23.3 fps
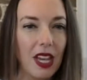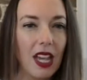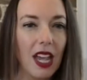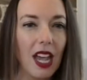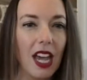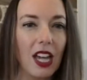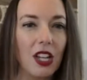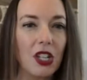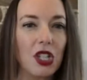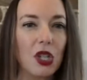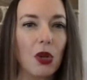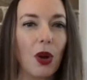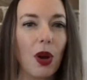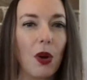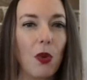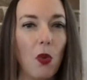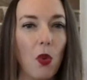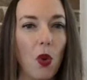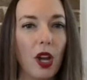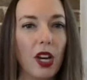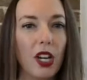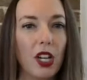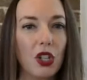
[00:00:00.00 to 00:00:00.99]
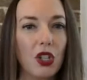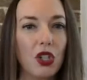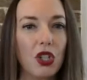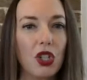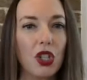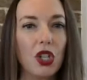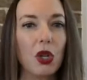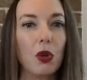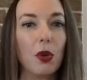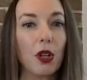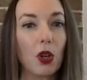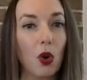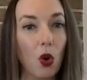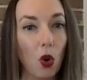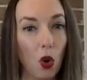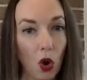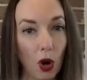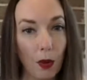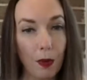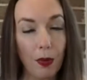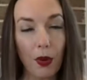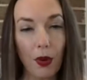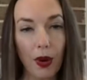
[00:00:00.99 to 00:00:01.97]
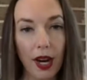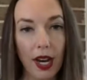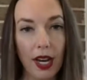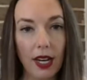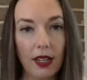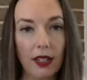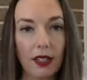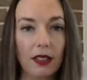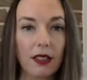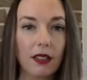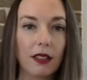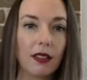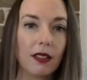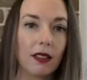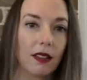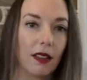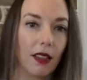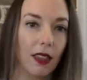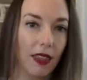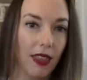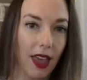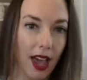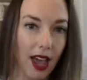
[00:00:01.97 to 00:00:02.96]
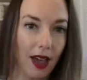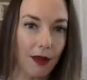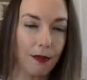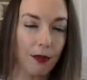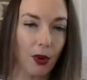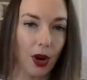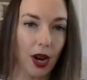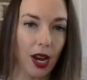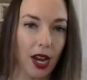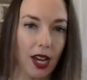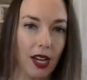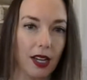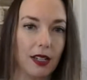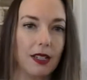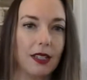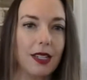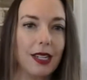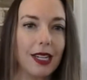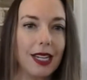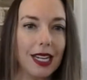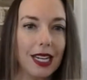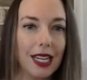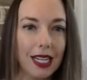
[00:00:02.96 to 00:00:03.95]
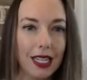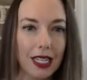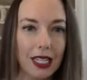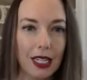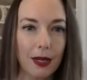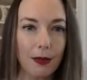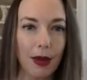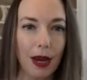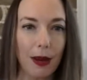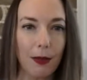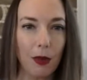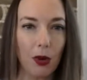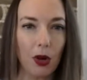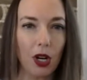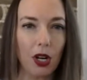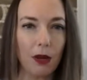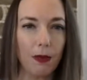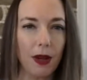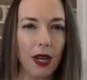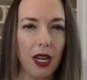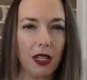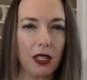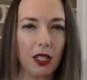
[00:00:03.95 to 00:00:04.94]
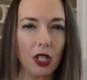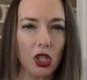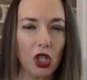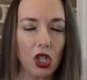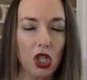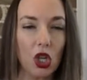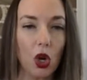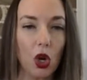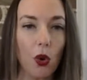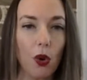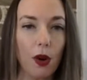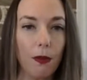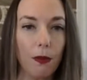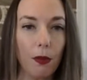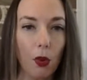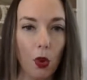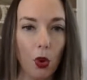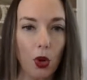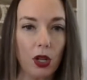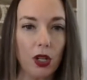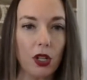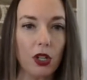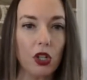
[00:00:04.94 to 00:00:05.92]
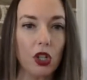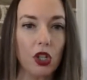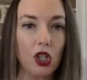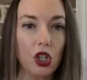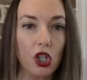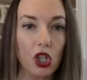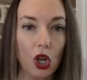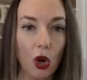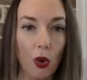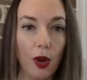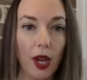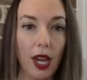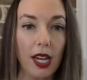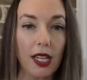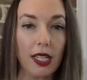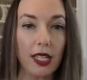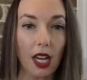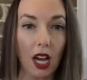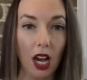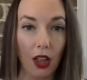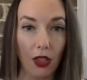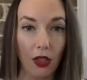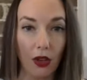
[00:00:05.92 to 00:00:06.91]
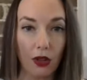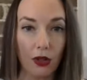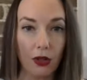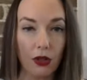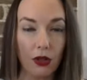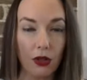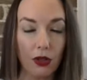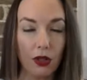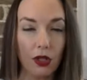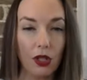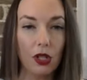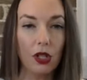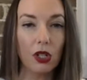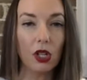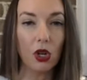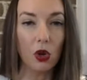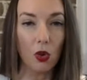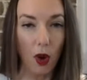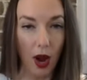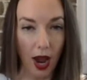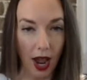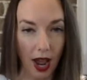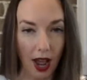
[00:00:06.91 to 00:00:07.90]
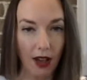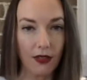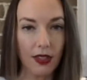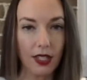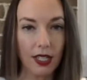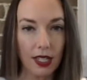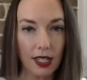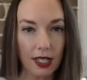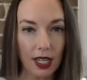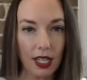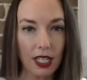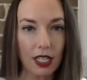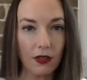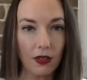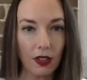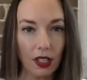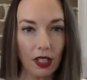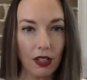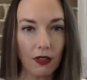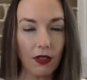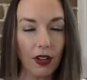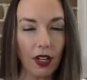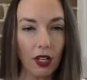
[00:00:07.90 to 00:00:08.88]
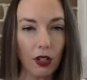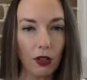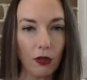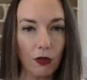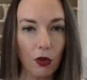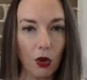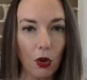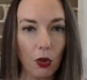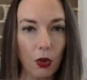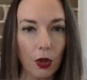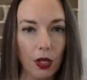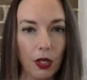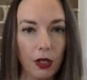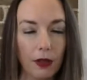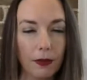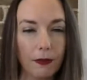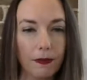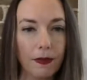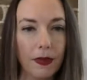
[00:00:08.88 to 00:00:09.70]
And so I wanted to incorporate that brand into my book because it's so important to showcase others who have successfully failed forward.